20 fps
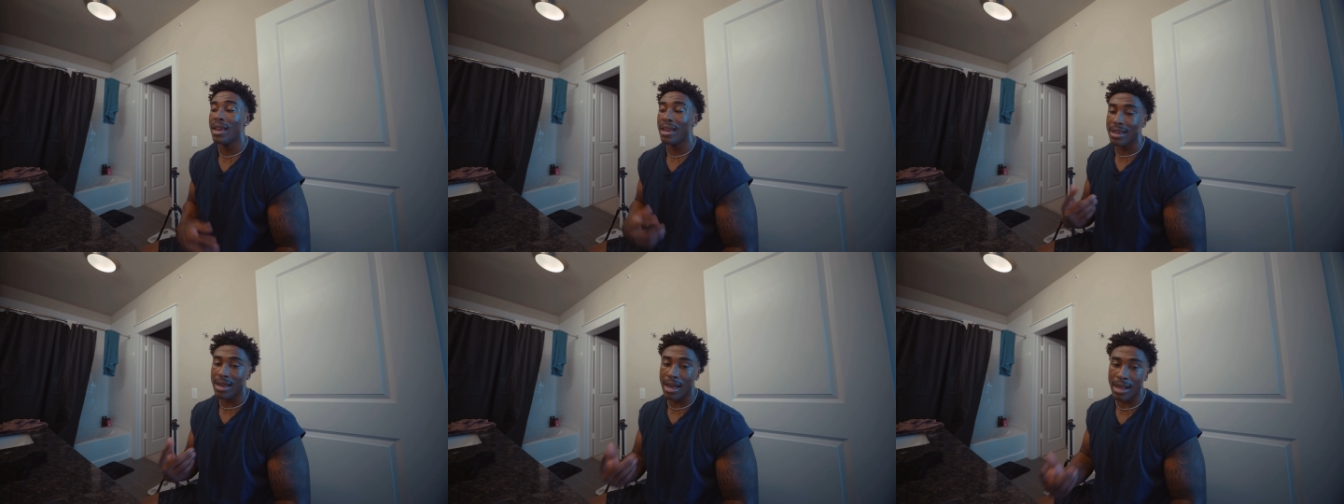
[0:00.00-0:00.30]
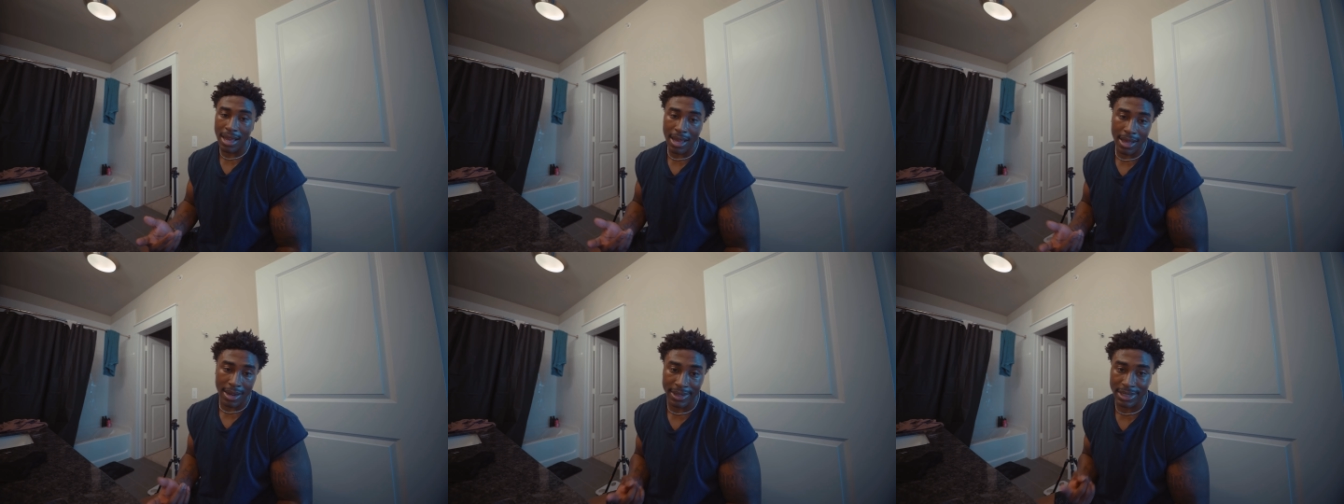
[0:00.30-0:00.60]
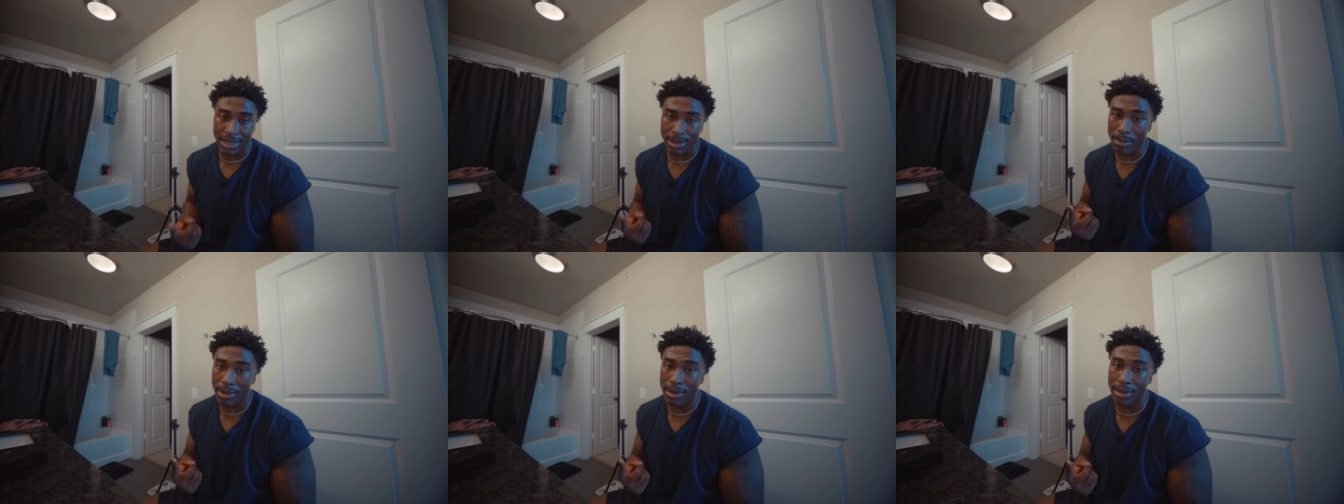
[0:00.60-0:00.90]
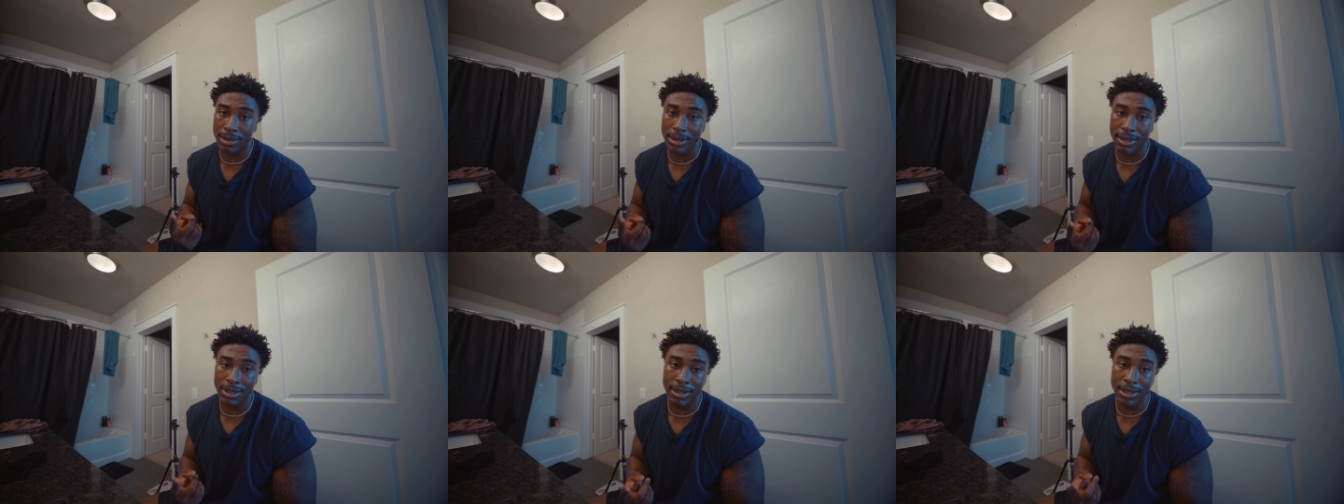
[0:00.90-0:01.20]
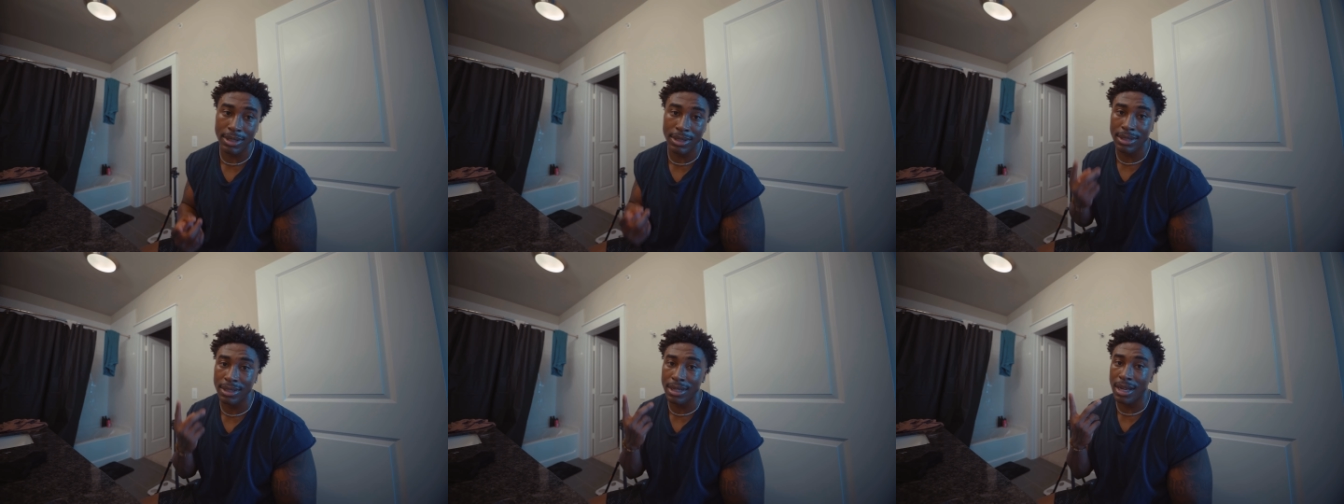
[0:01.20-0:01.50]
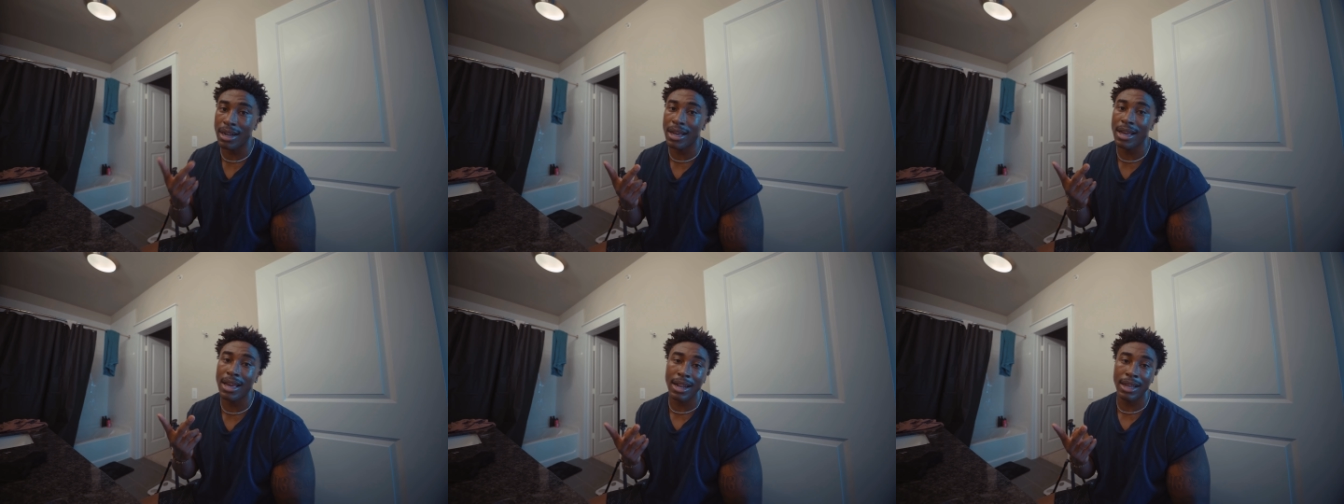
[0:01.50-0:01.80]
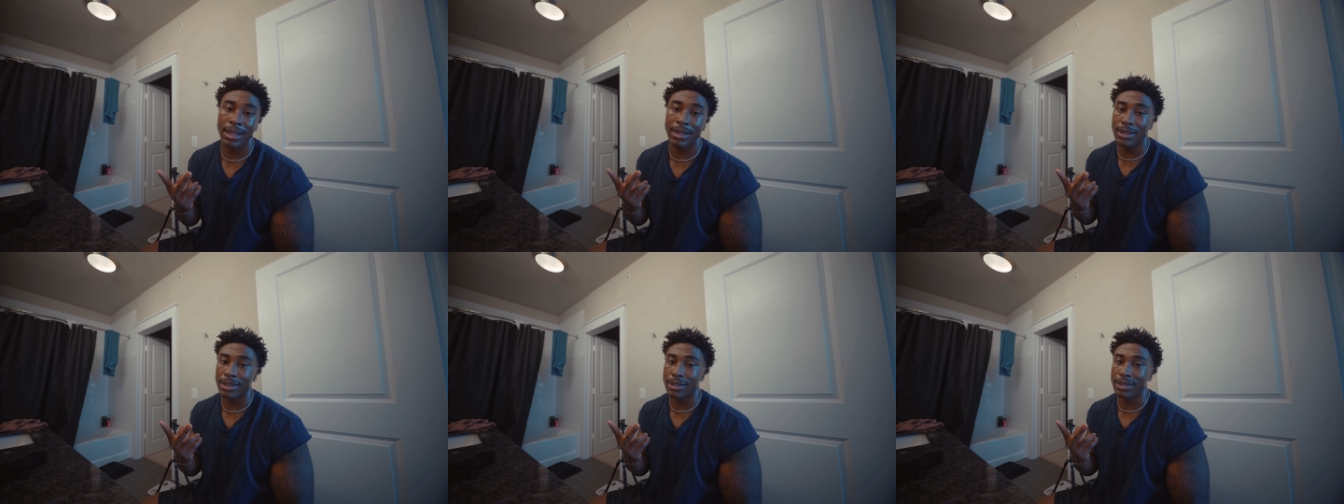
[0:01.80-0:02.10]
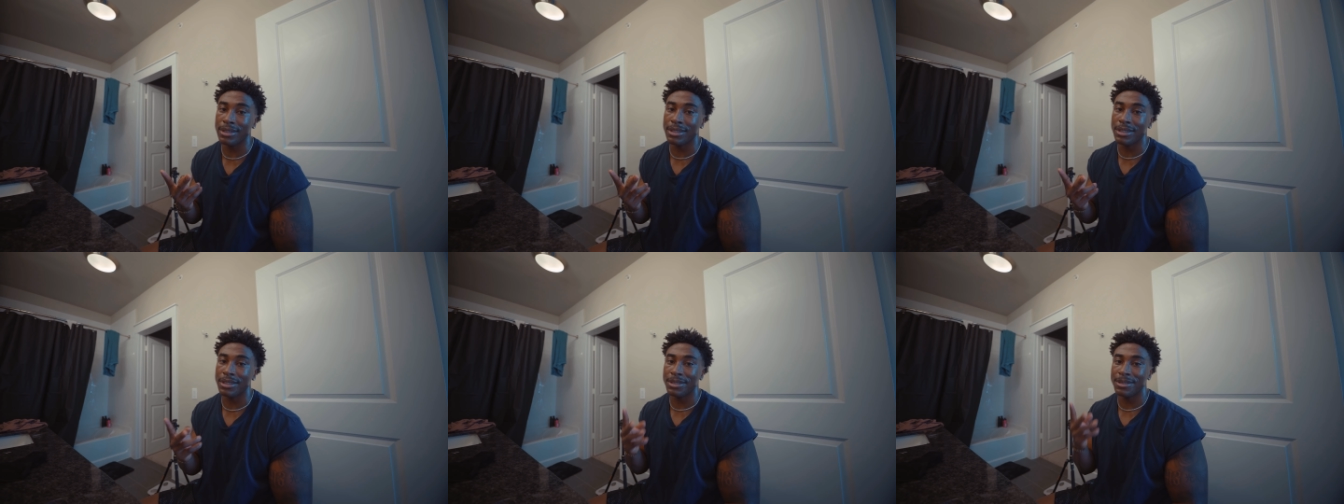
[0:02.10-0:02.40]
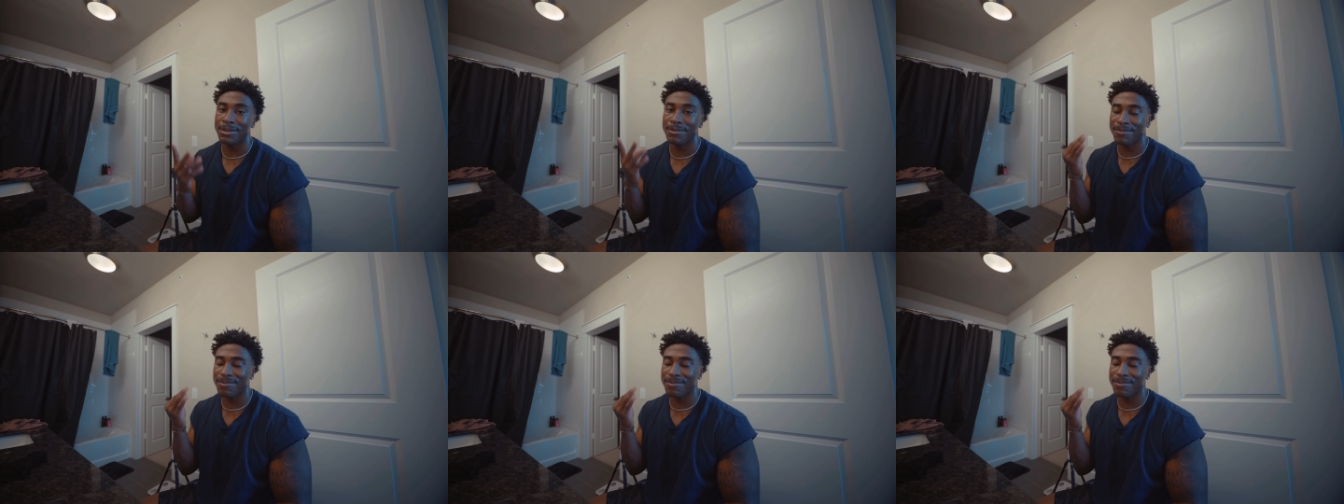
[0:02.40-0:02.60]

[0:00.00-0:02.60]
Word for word: Gotta have that smell good. Gotta have that look good.